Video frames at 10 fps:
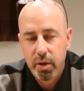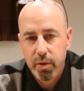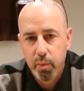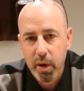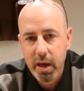
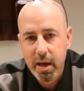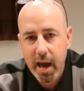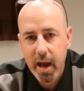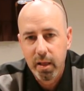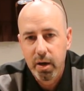
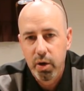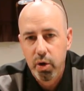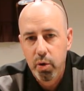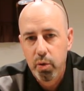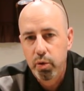3-gallon
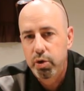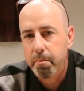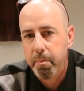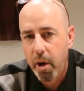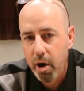
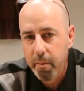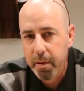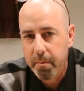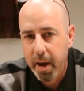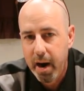used
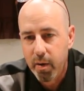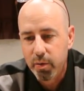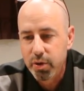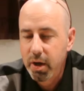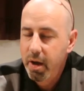bourbon
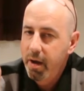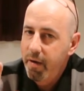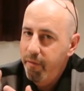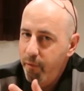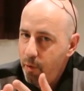barrels
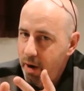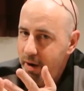for